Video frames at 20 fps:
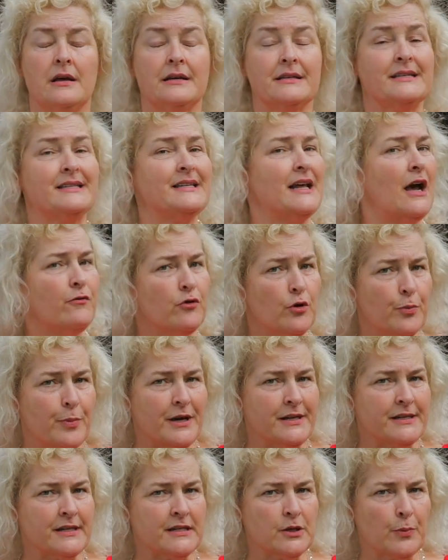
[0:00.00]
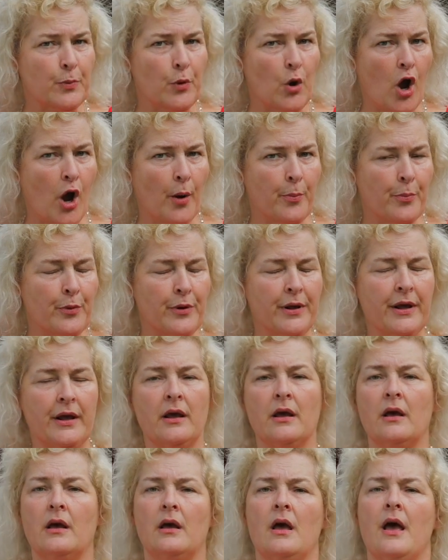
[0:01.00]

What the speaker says: several pieces of property